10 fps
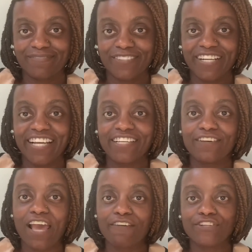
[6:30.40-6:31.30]
right?
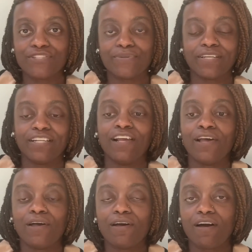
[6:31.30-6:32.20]
After doing
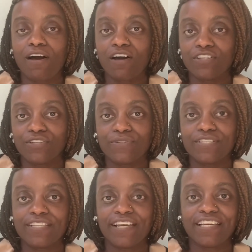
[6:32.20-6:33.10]
all those
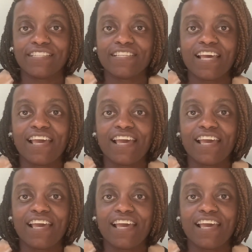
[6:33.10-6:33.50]
things.